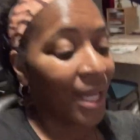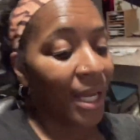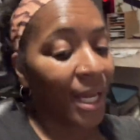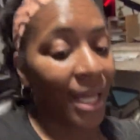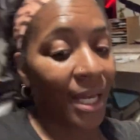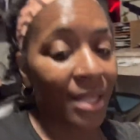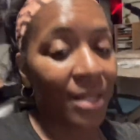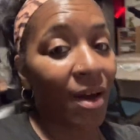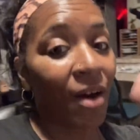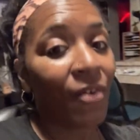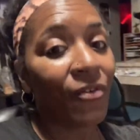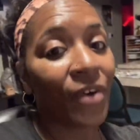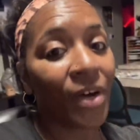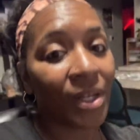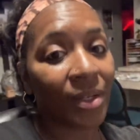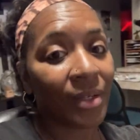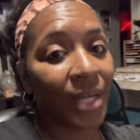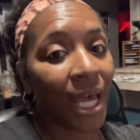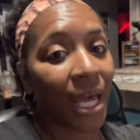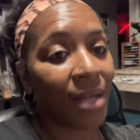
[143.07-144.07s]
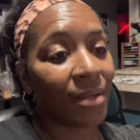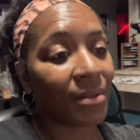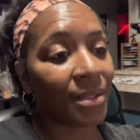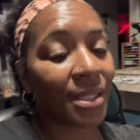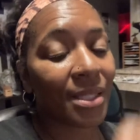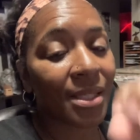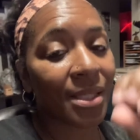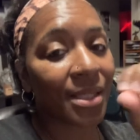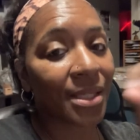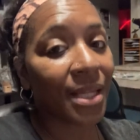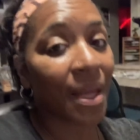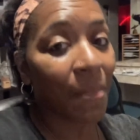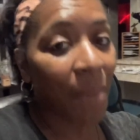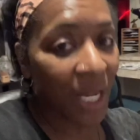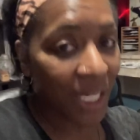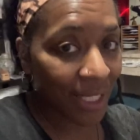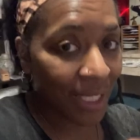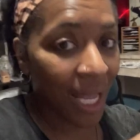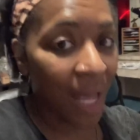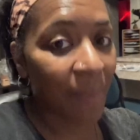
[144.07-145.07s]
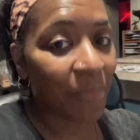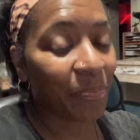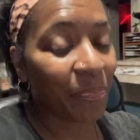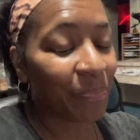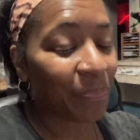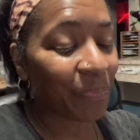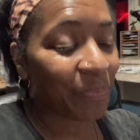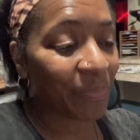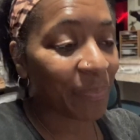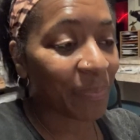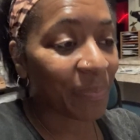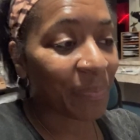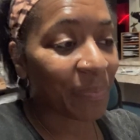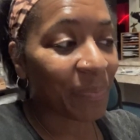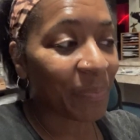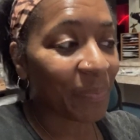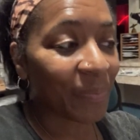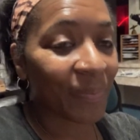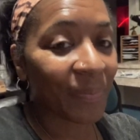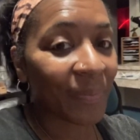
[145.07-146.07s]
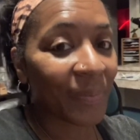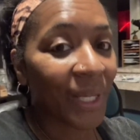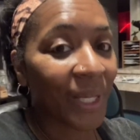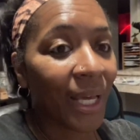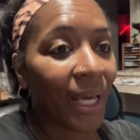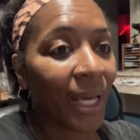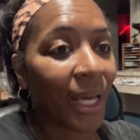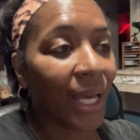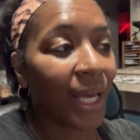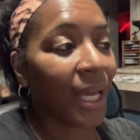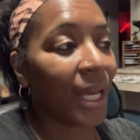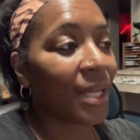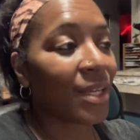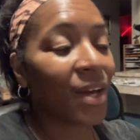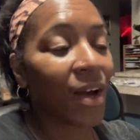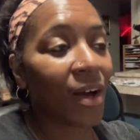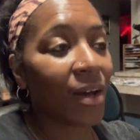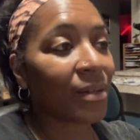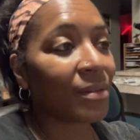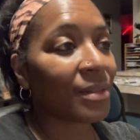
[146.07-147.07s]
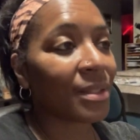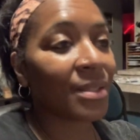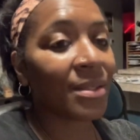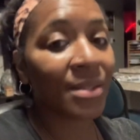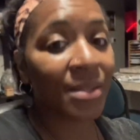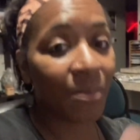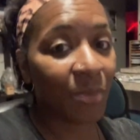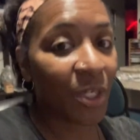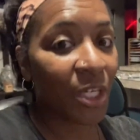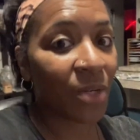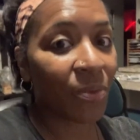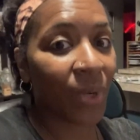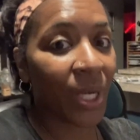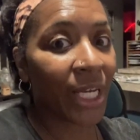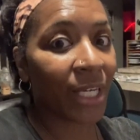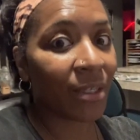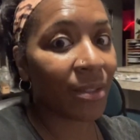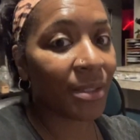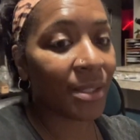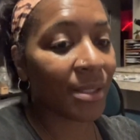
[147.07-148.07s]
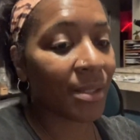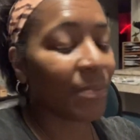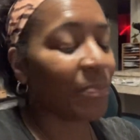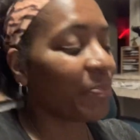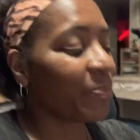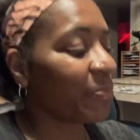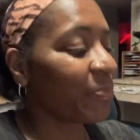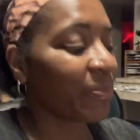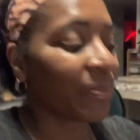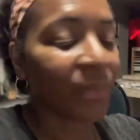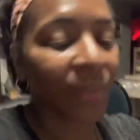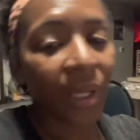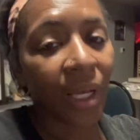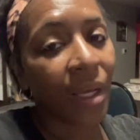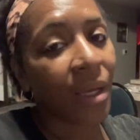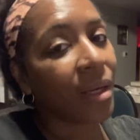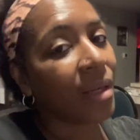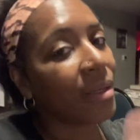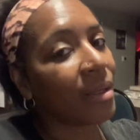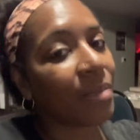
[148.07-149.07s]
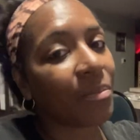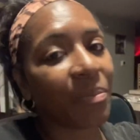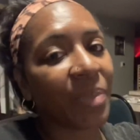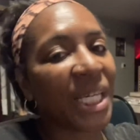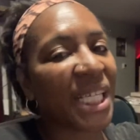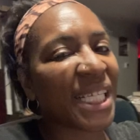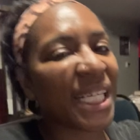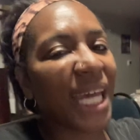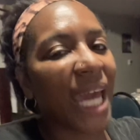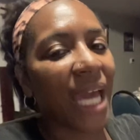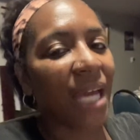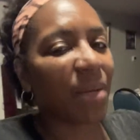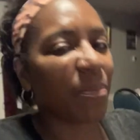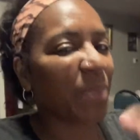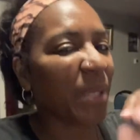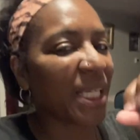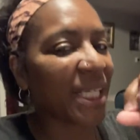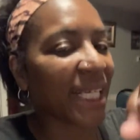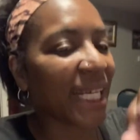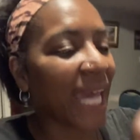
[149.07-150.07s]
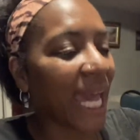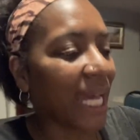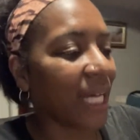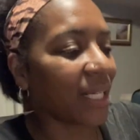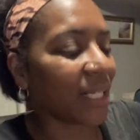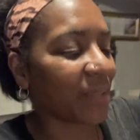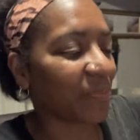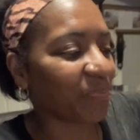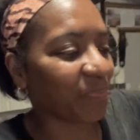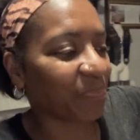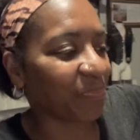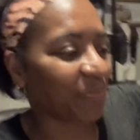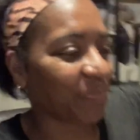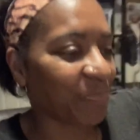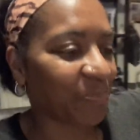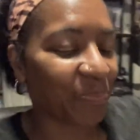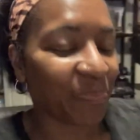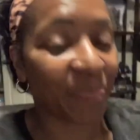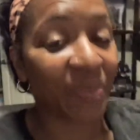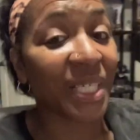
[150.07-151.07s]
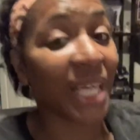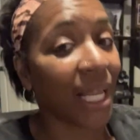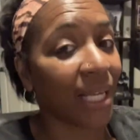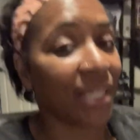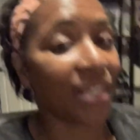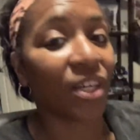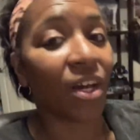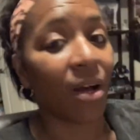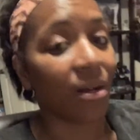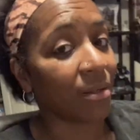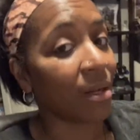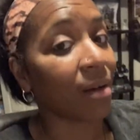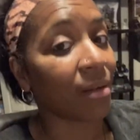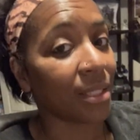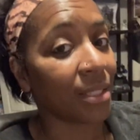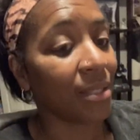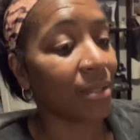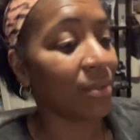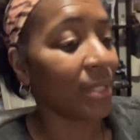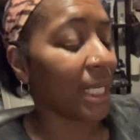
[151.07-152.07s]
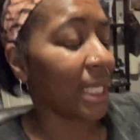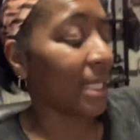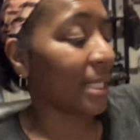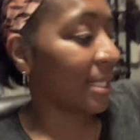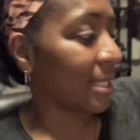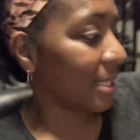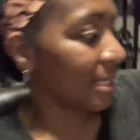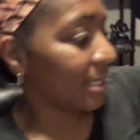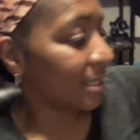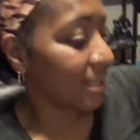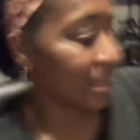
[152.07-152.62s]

and y'all follow that step by step, and y'all some good readers, piece of cake, piece of cake. I'm telling y'all, y'all can do this.